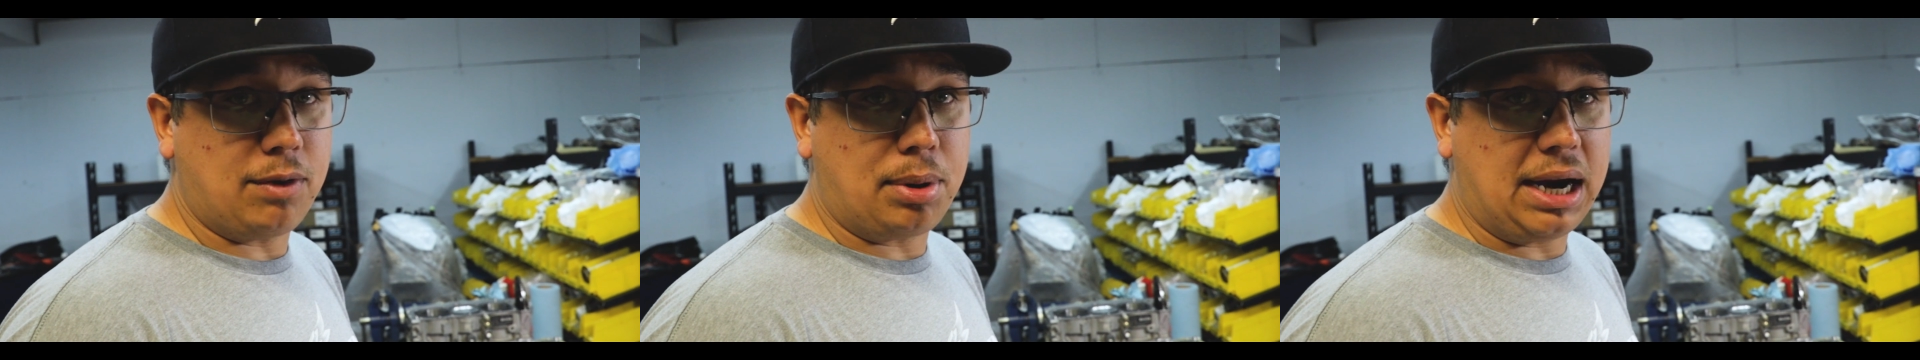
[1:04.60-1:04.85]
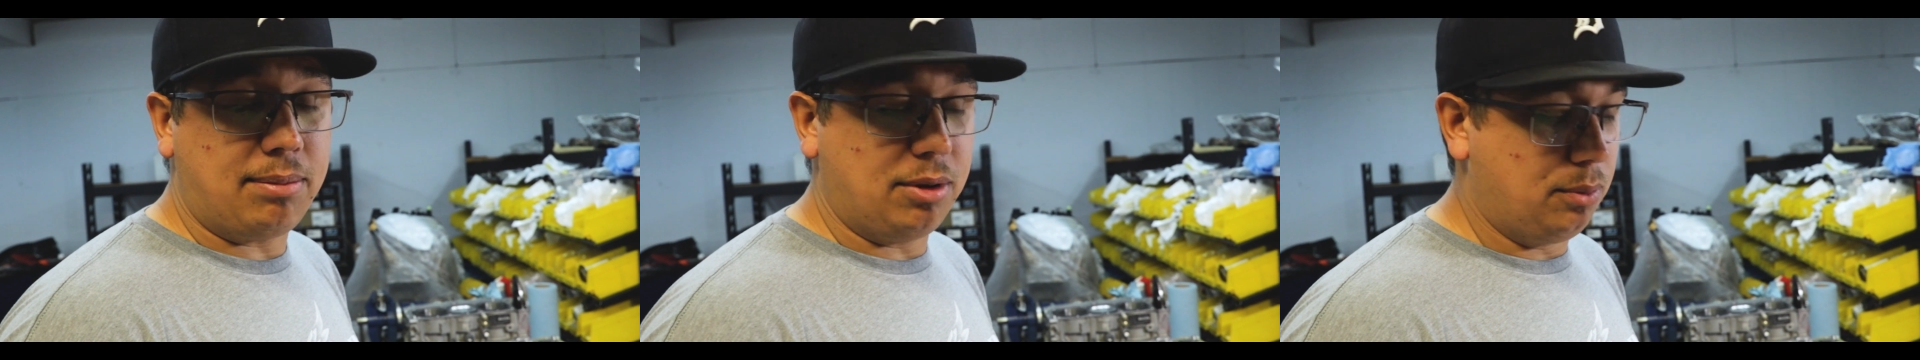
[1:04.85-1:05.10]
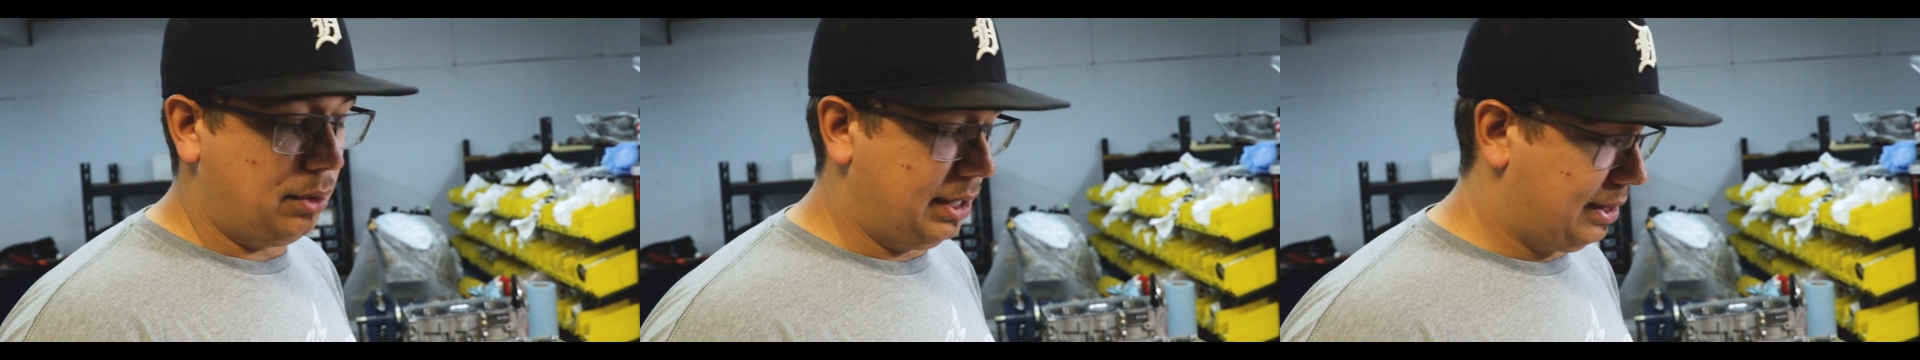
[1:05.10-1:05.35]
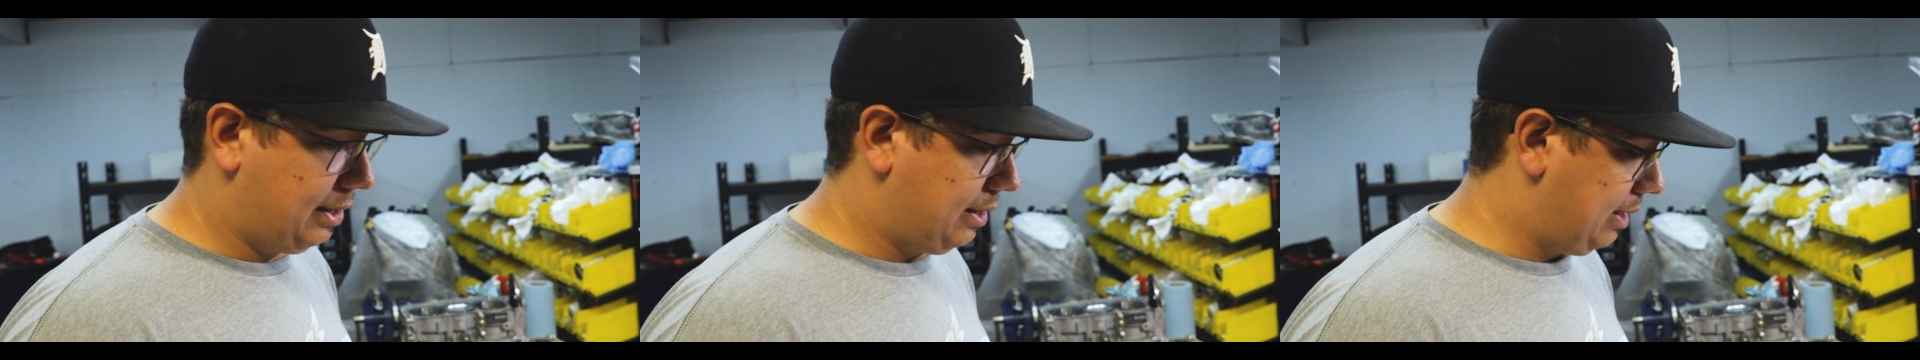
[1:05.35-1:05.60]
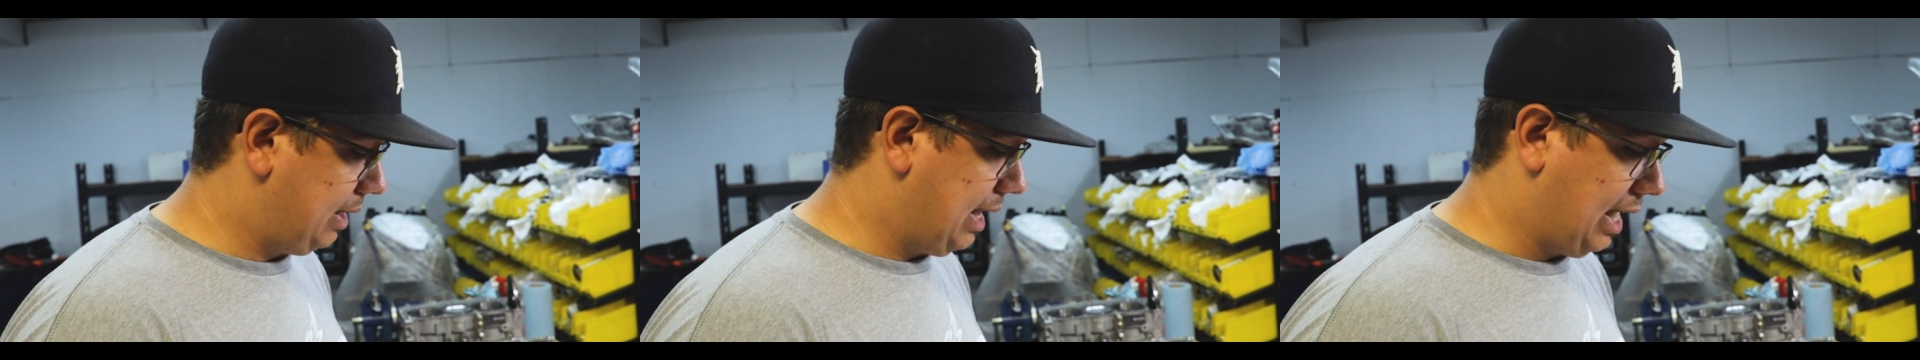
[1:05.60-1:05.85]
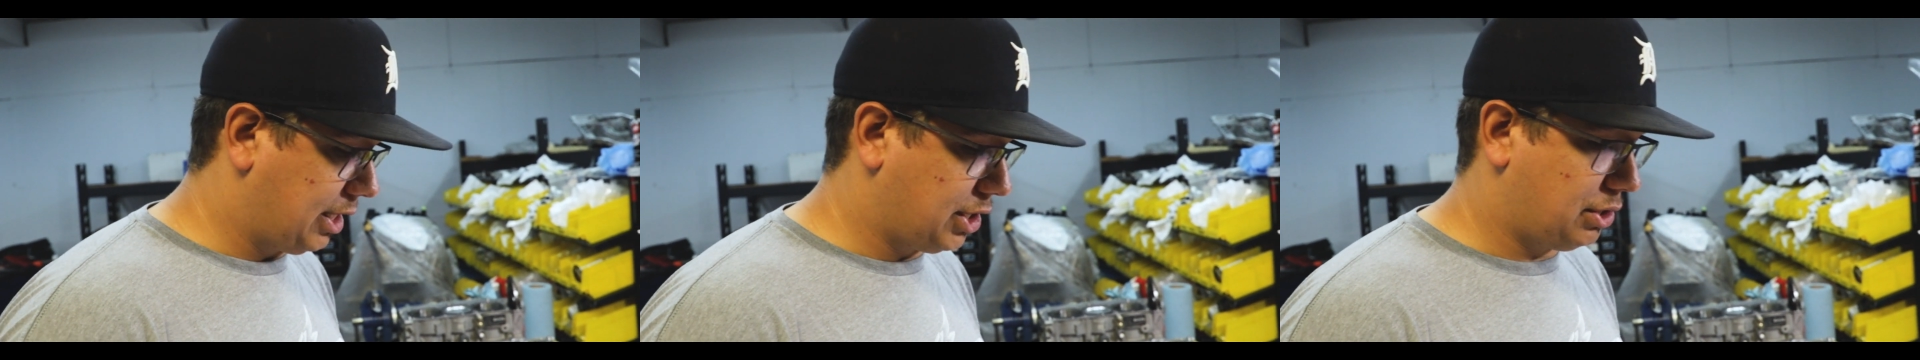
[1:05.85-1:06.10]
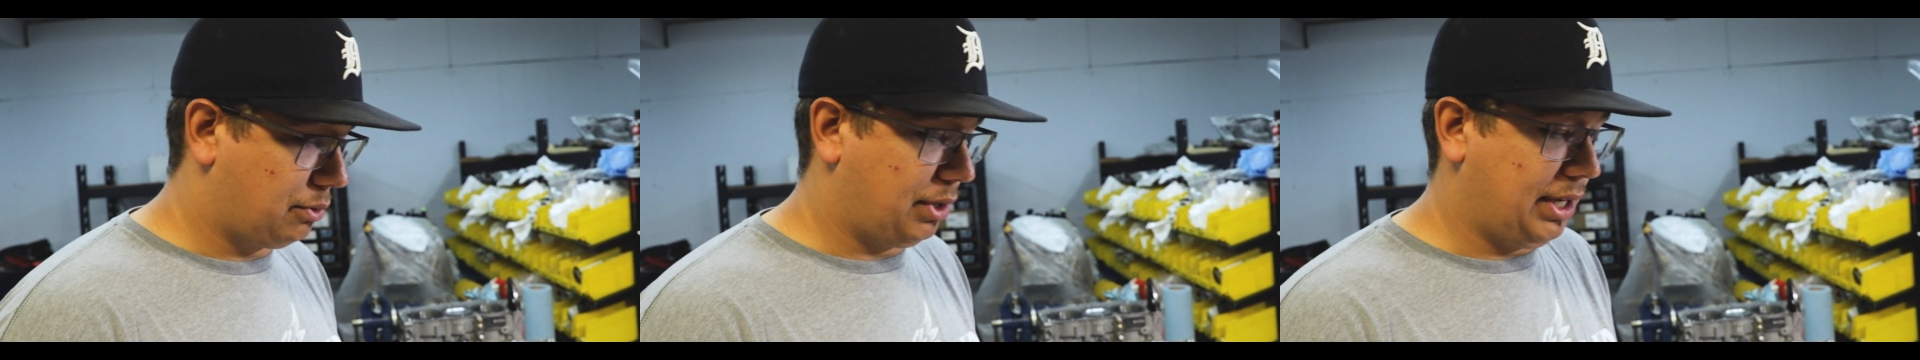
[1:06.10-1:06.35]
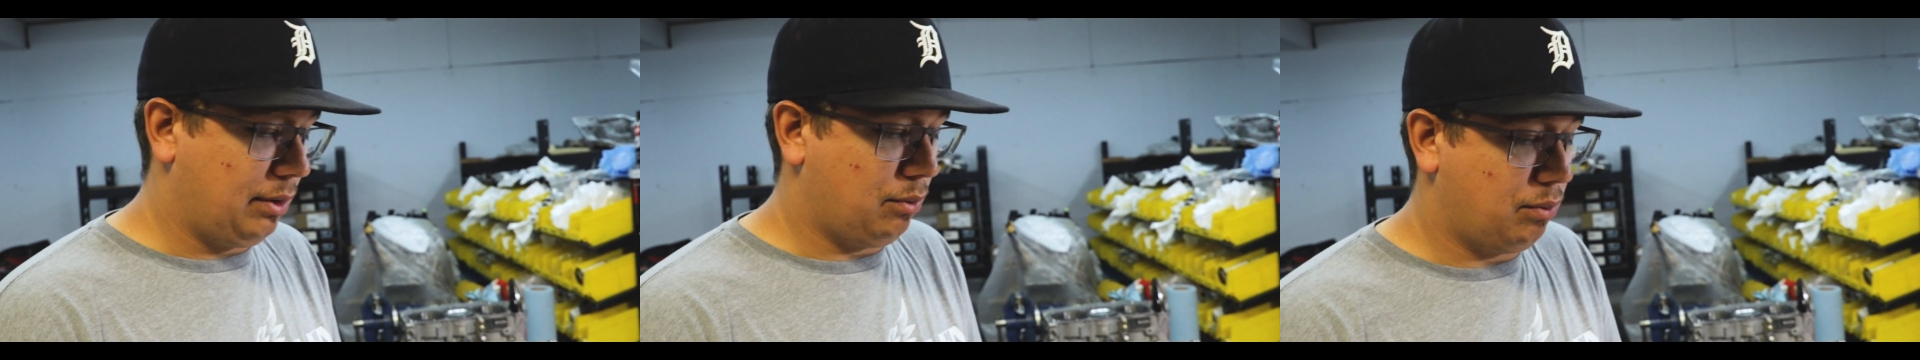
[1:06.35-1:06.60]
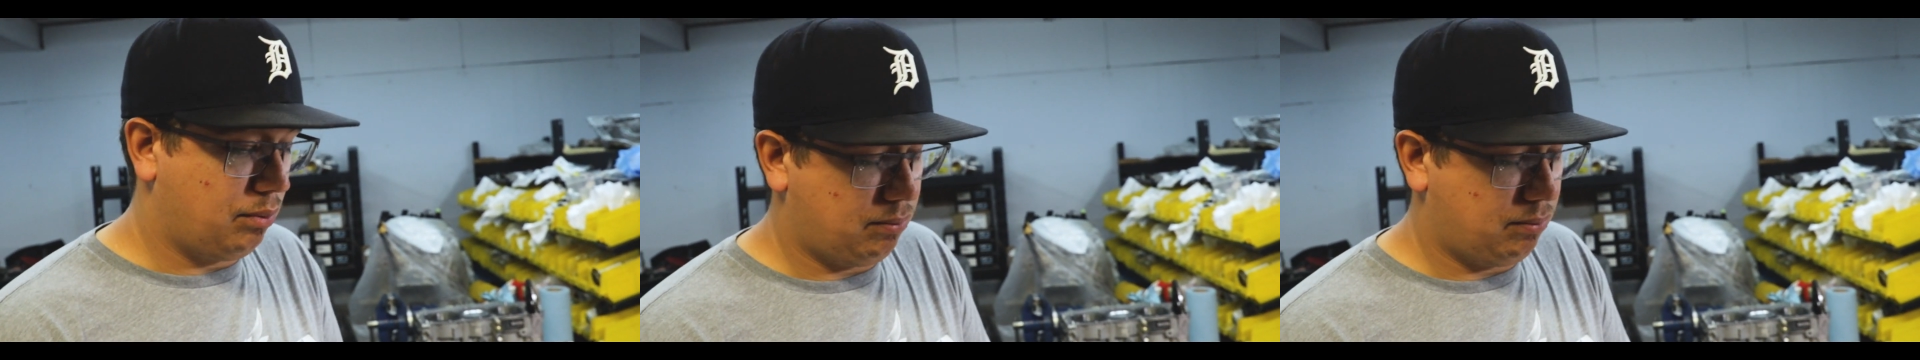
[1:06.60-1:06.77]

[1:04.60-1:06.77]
a problem with in the X3